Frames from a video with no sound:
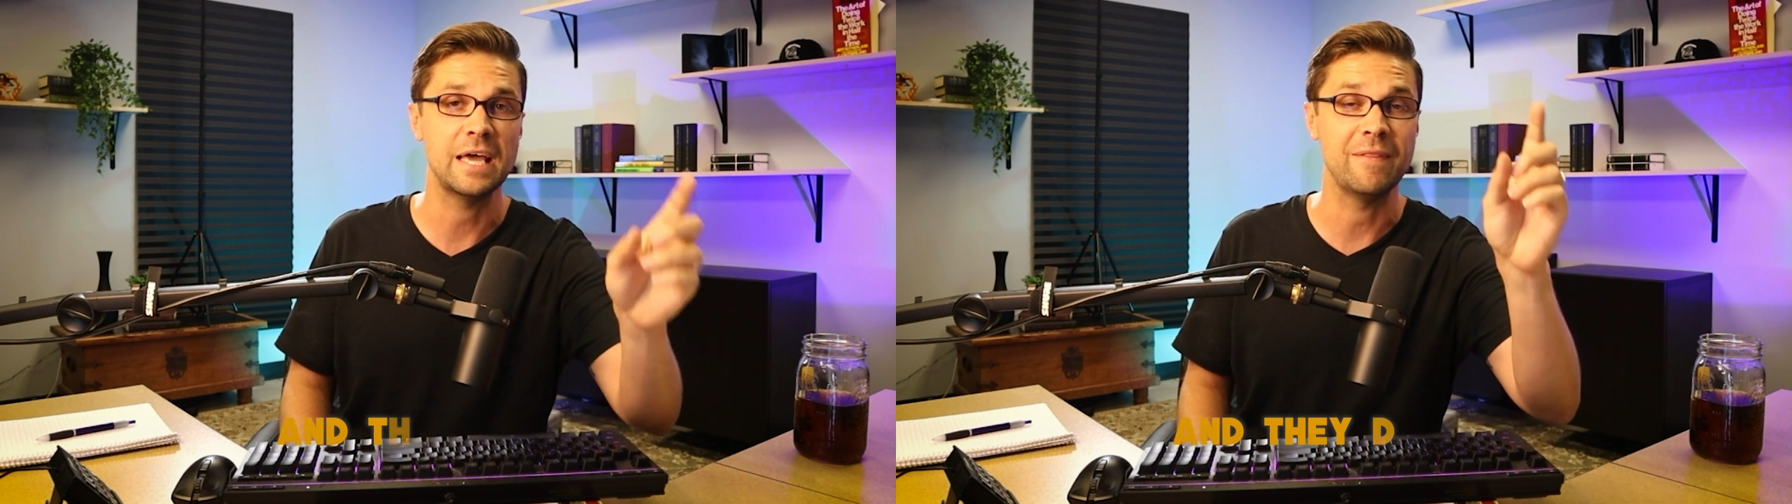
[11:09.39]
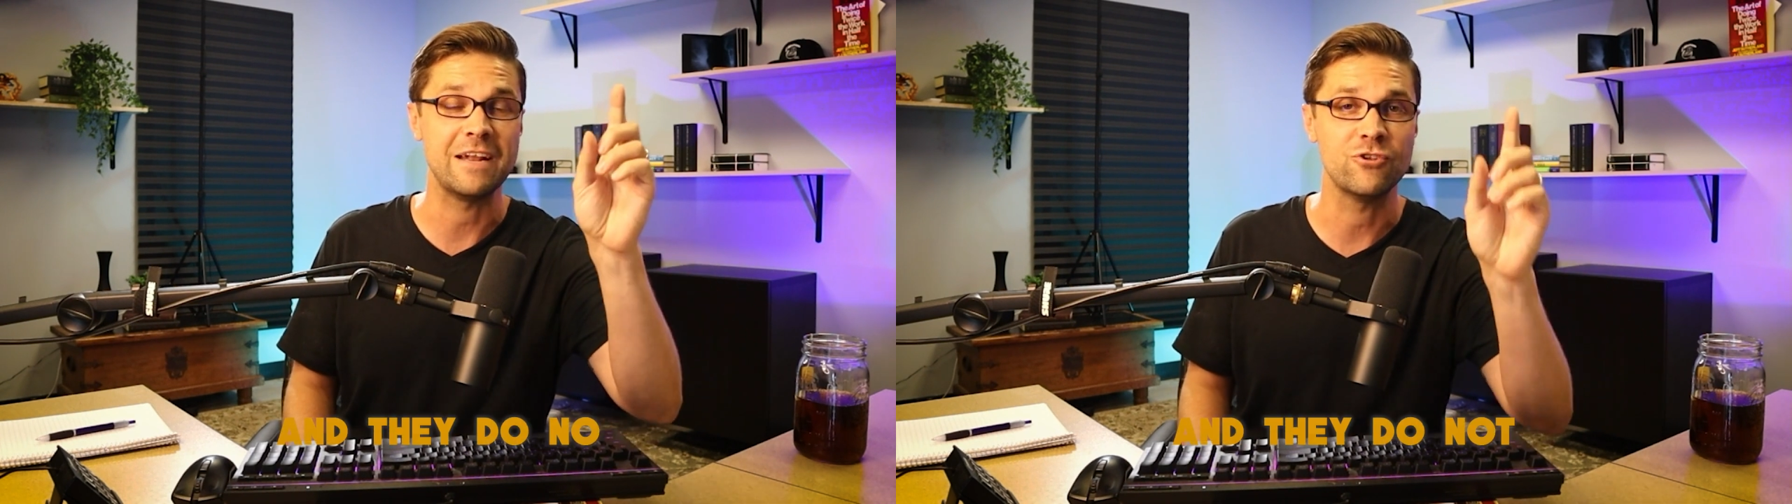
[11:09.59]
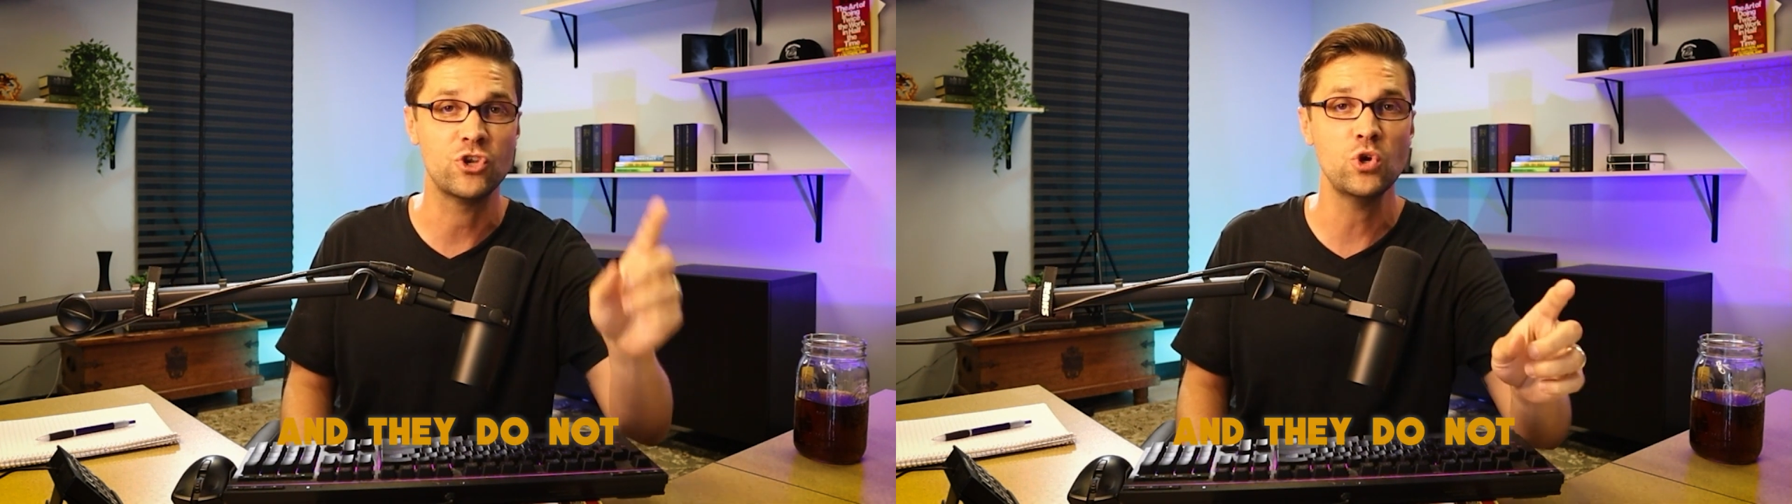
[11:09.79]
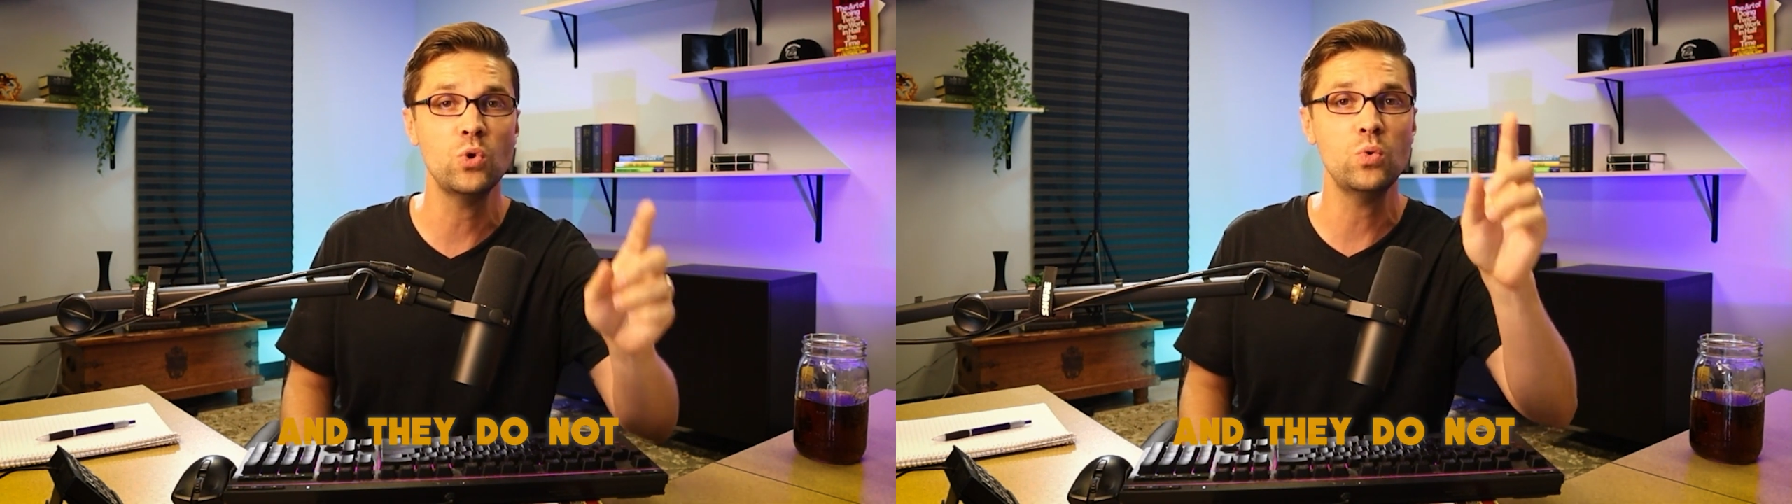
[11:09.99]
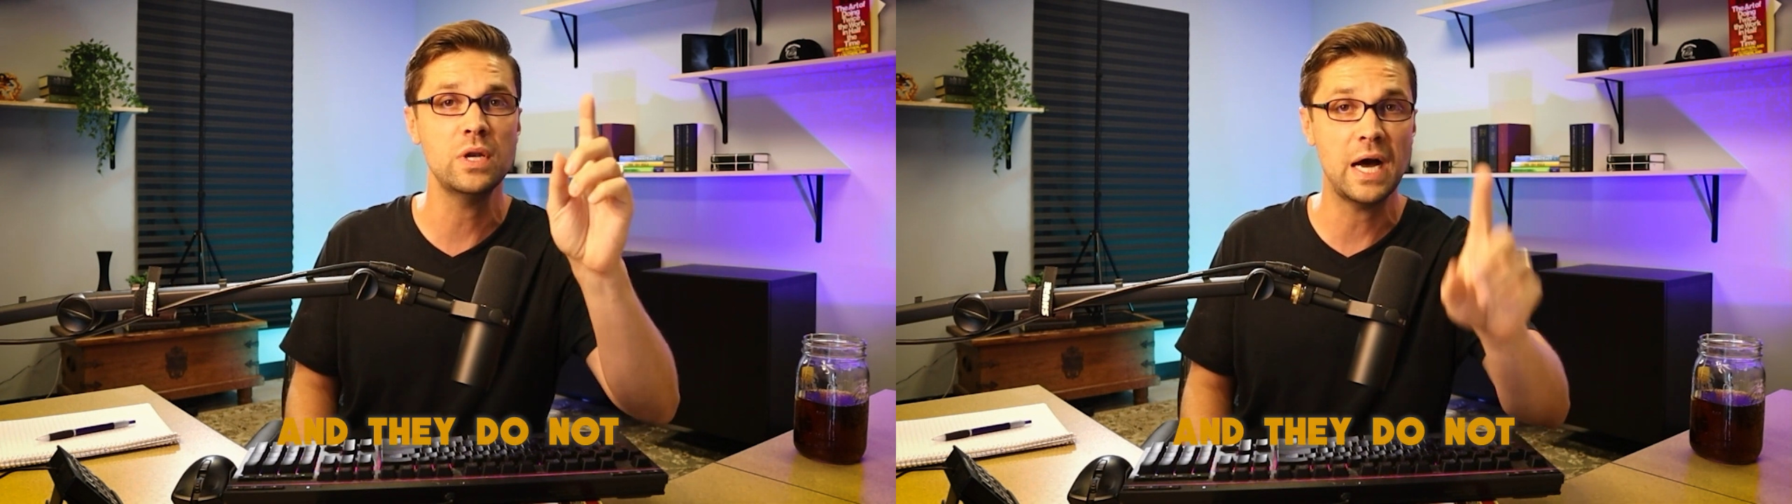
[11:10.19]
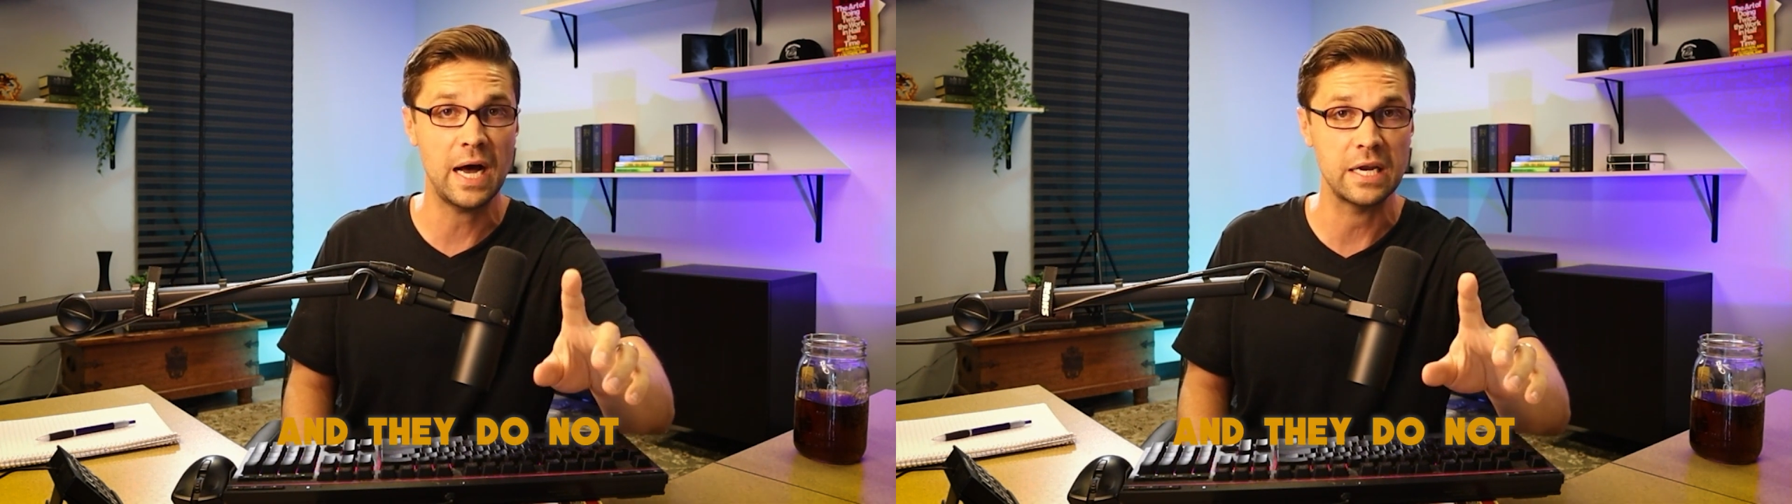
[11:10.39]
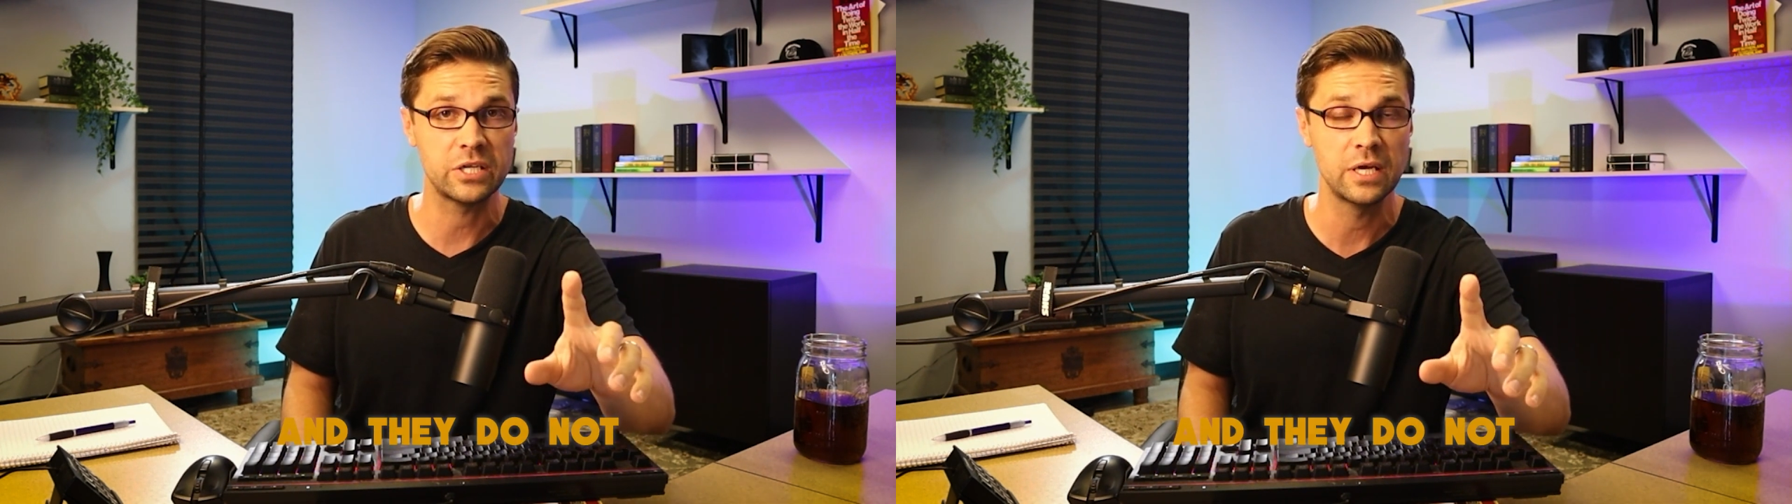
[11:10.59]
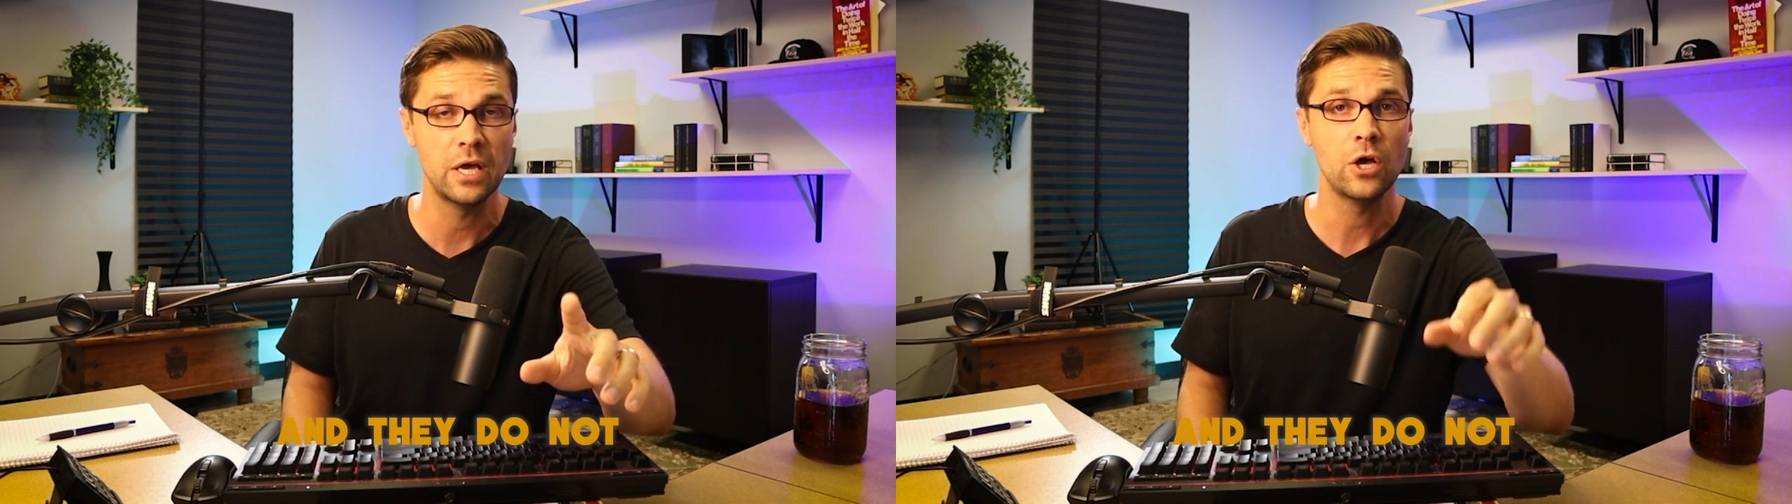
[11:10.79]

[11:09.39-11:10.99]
and they do not